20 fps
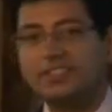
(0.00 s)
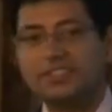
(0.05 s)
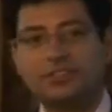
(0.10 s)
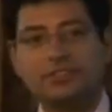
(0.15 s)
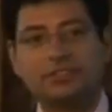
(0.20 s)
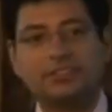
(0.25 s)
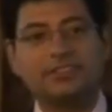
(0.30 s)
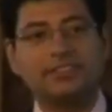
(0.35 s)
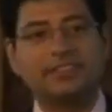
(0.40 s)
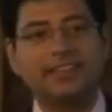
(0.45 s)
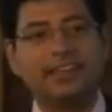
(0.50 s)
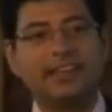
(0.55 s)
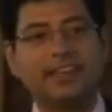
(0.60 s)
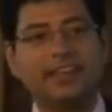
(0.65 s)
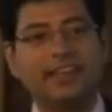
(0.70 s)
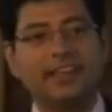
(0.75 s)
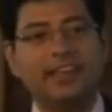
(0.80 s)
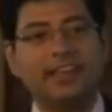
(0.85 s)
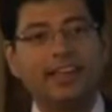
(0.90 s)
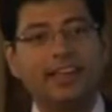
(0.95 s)
us to see
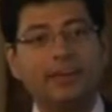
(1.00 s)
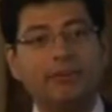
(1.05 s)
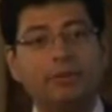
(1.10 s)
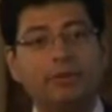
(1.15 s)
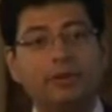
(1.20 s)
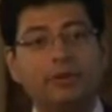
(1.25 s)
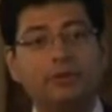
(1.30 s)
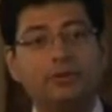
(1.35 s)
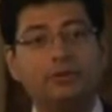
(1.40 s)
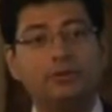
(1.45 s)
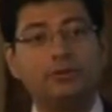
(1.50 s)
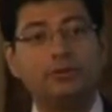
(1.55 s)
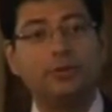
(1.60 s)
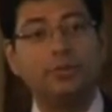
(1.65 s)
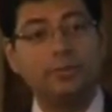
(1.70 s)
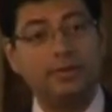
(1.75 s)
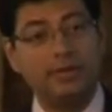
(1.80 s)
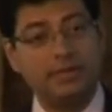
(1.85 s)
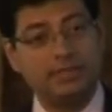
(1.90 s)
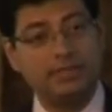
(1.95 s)
if we could do
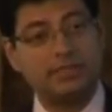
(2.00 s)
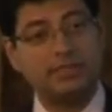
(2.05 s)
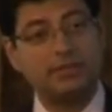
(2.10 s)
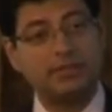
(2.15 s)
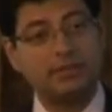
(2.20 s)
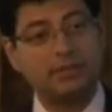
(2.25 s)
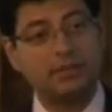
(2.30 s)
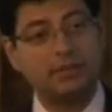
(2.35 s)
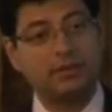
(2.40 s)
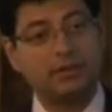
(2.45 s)
a piece